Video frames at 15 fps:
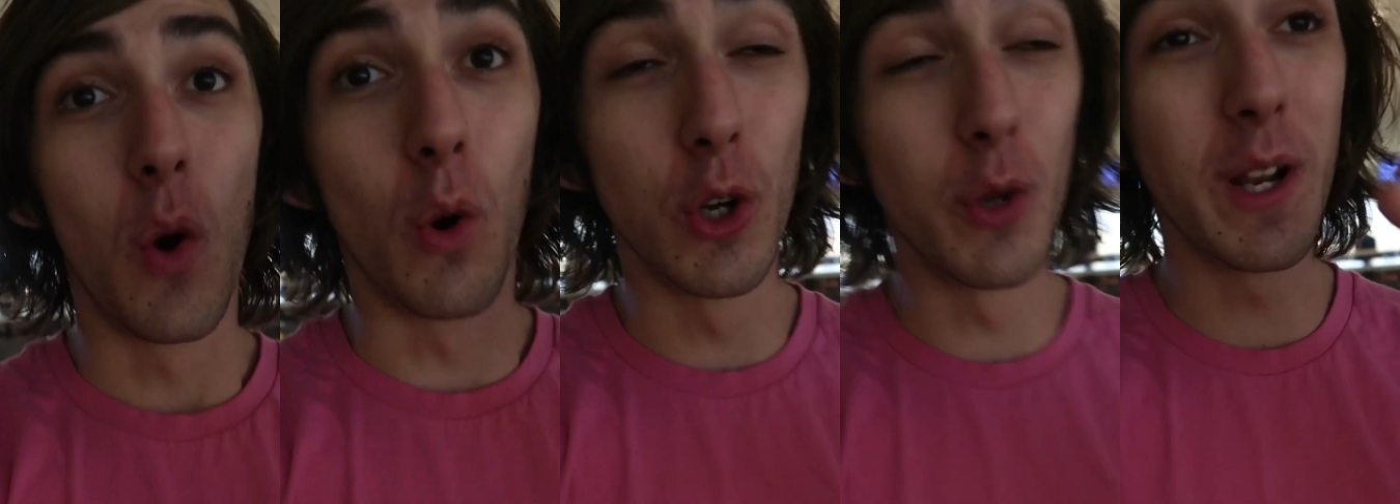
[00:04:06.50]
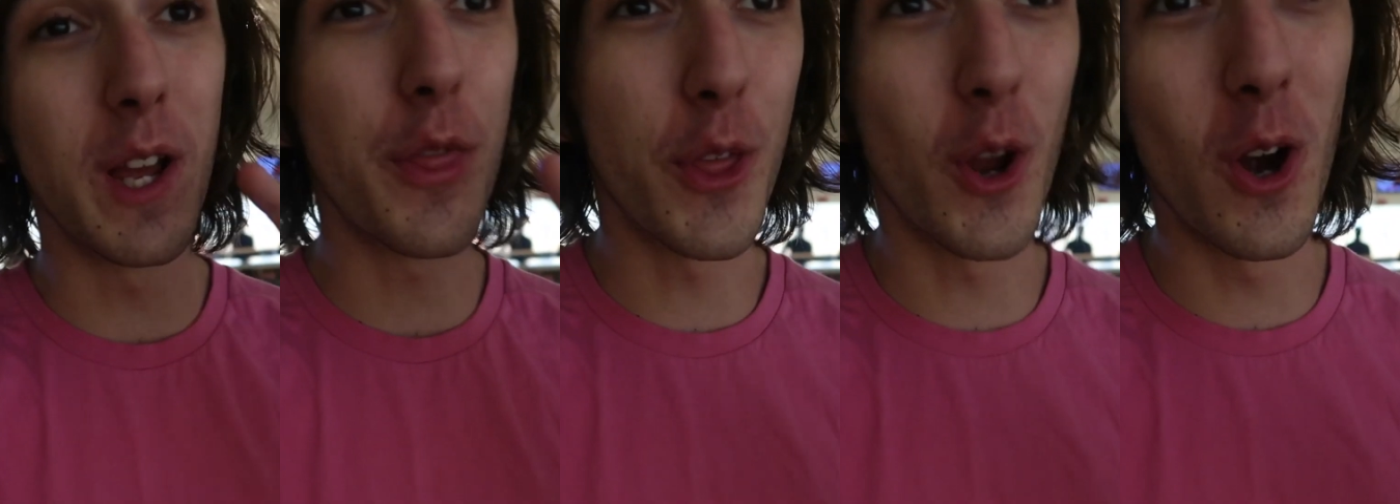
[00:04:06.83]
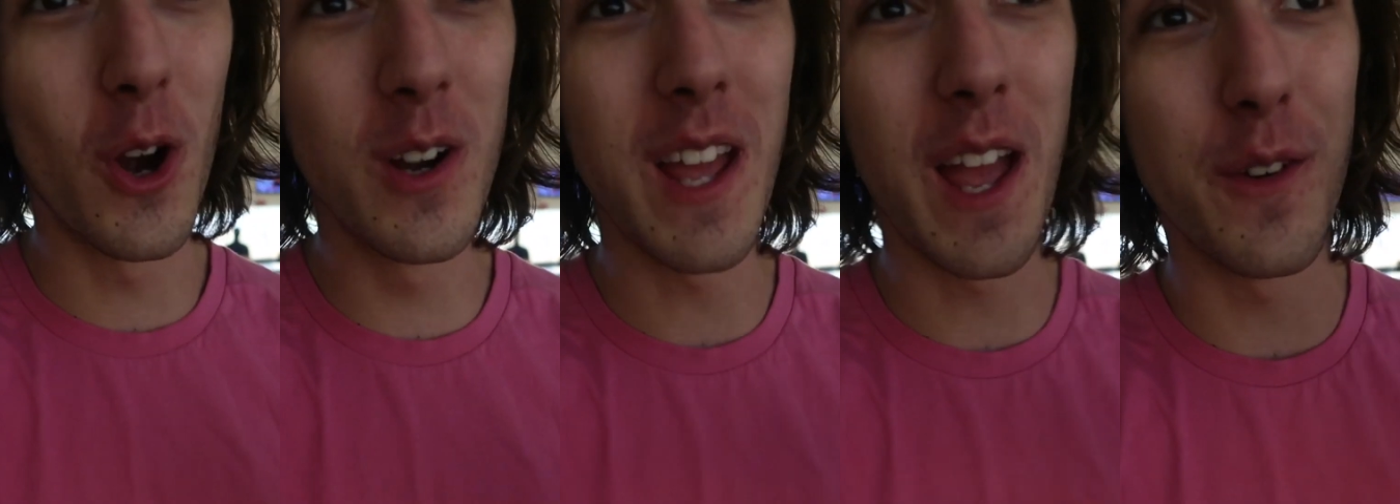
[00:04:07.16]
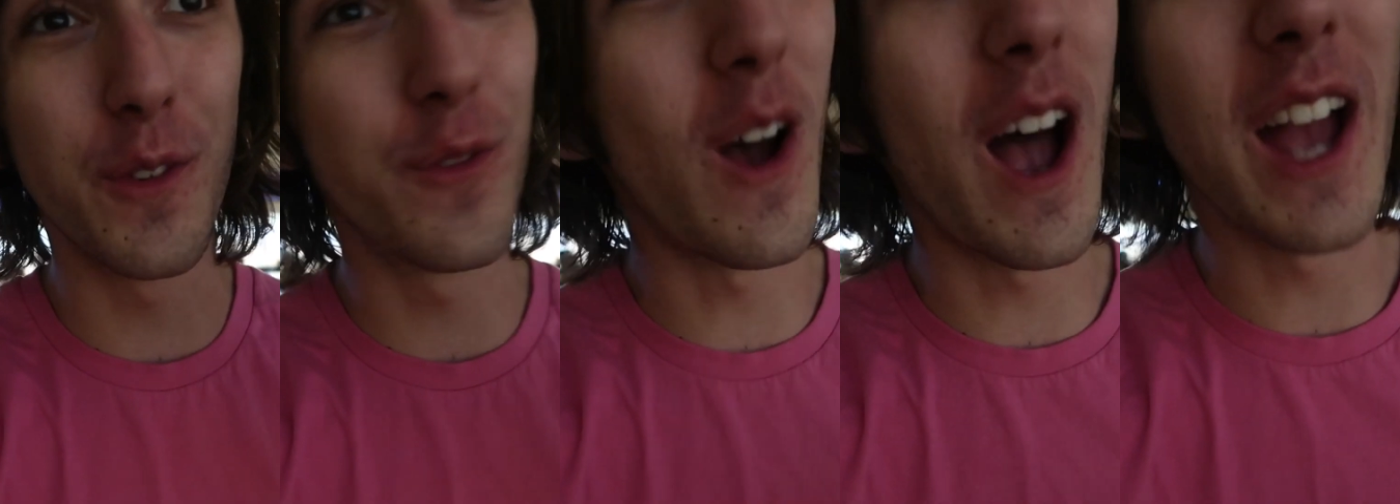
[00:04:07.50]
We're doing a third
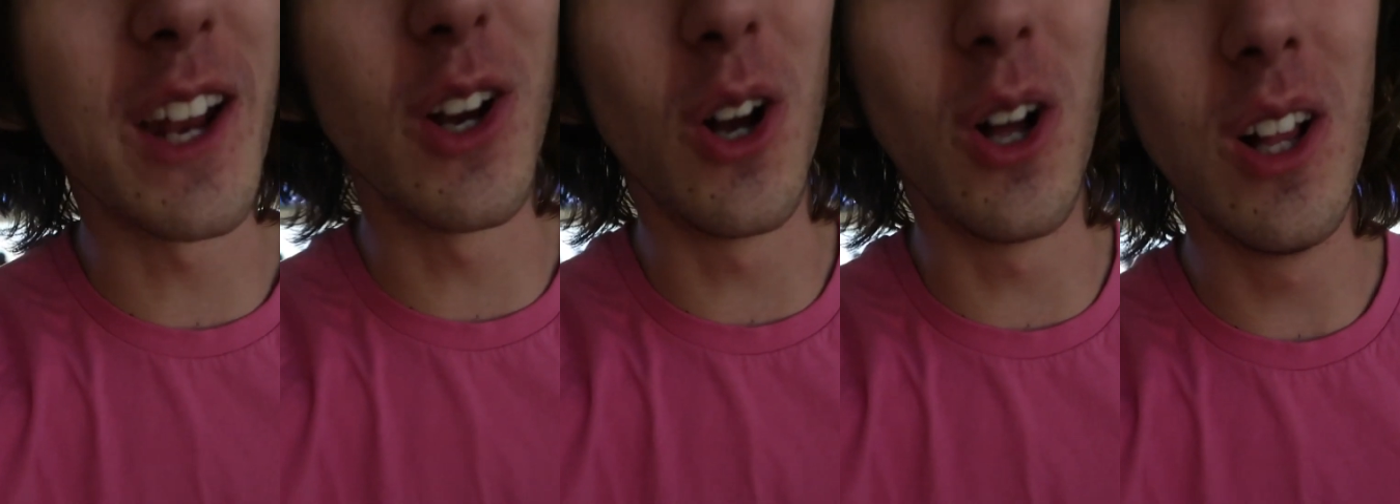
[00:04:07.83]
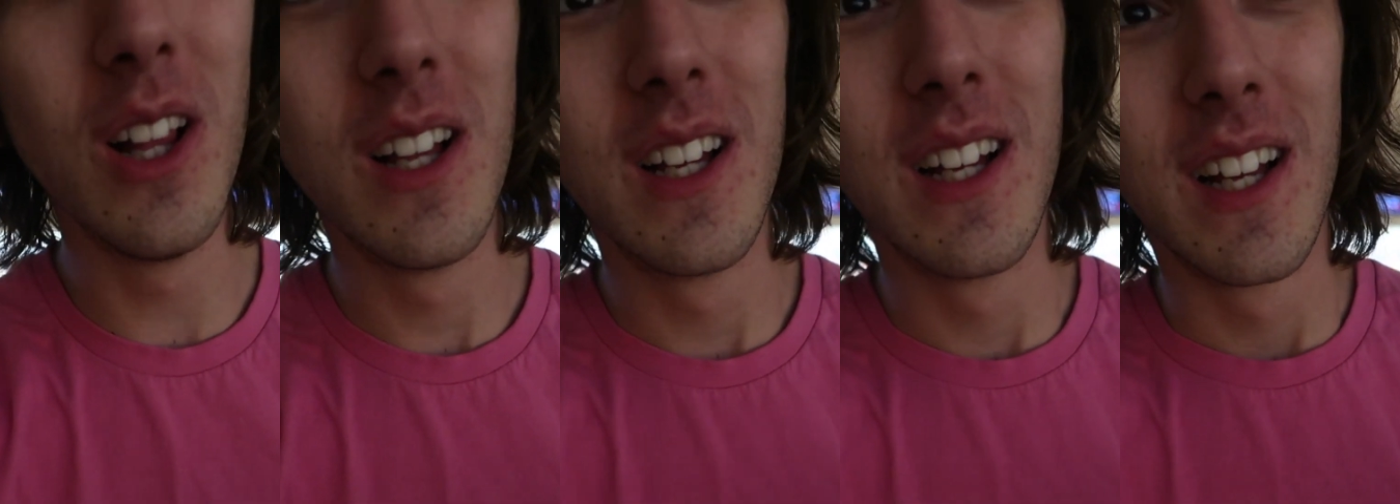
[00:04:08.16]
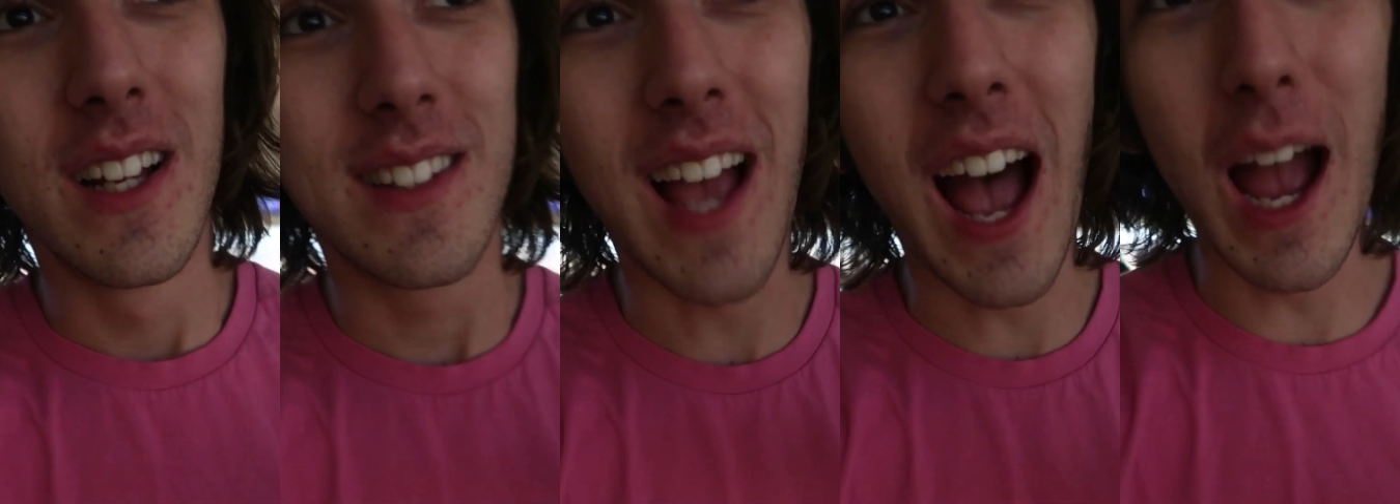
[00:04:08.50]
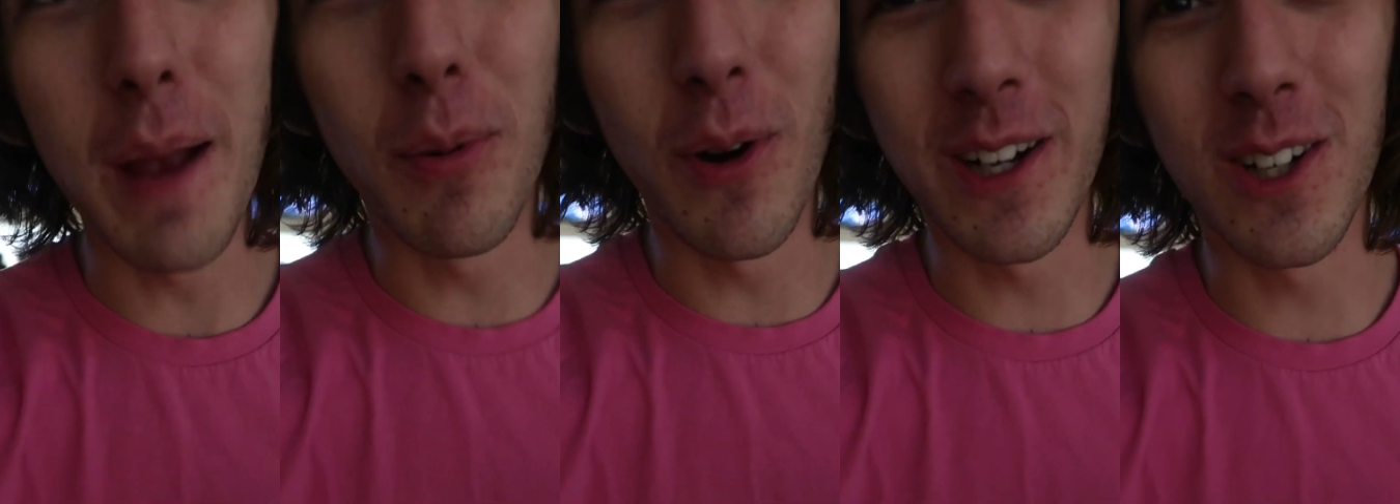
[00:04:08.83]
and final
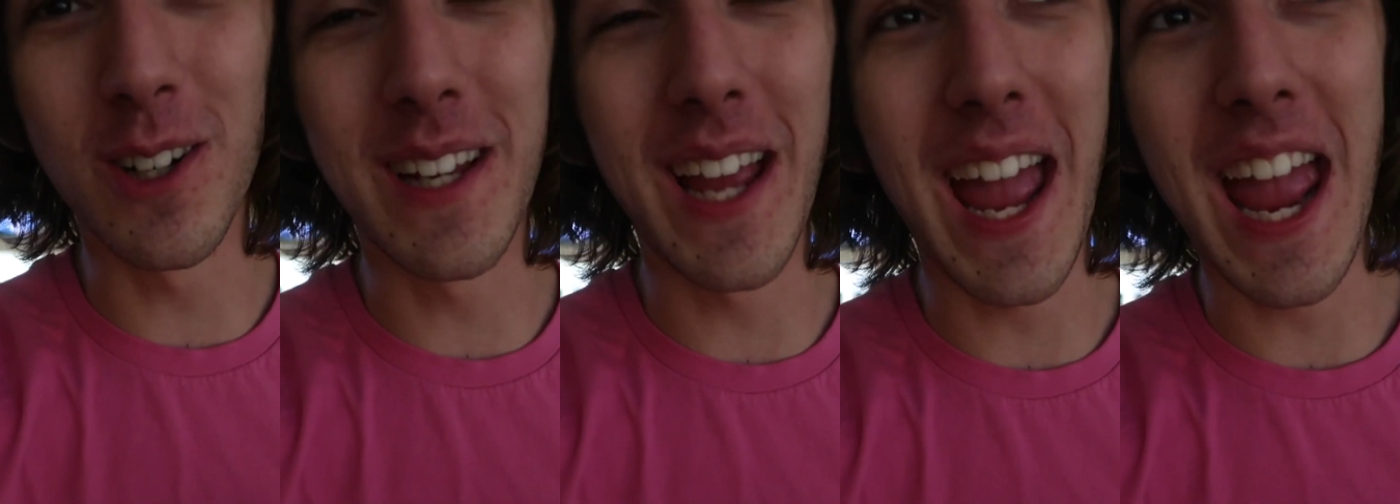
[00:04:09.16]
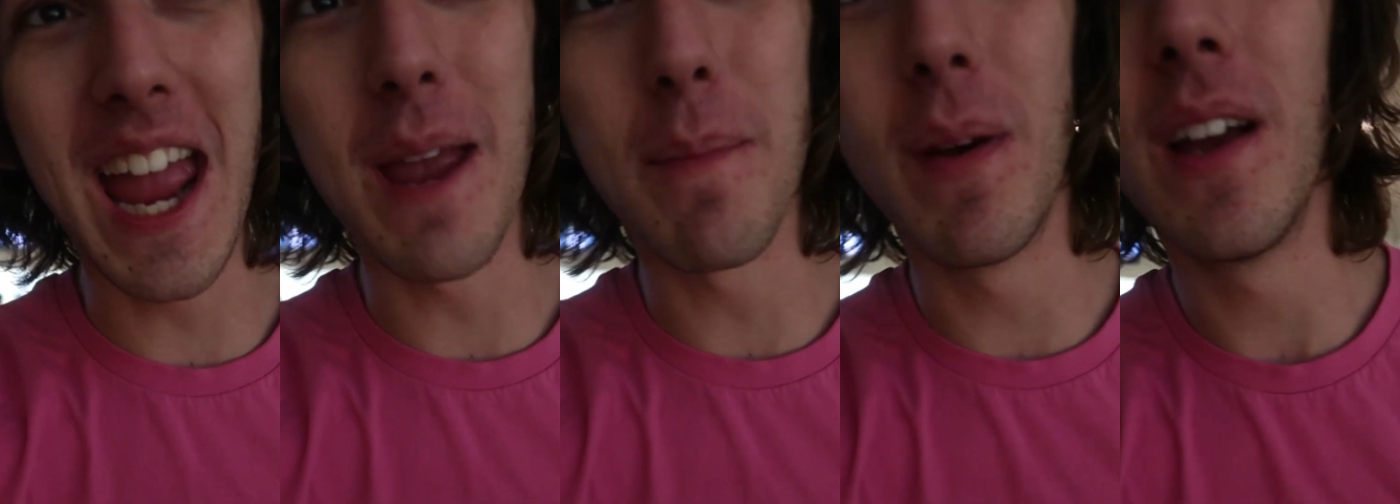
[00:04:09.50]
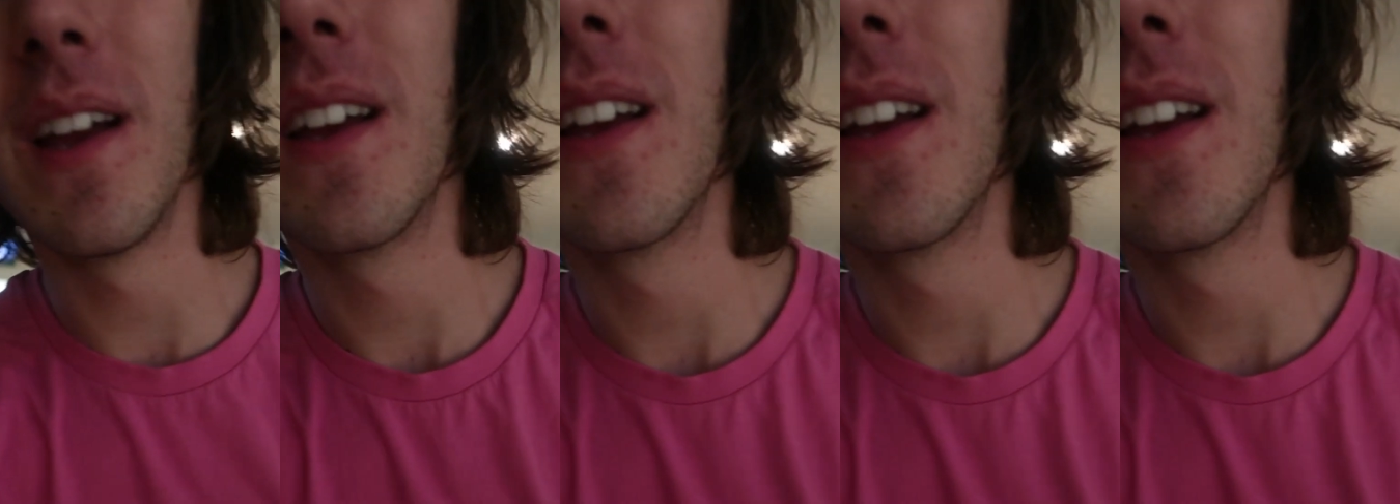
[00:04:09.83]
tiebreaker game.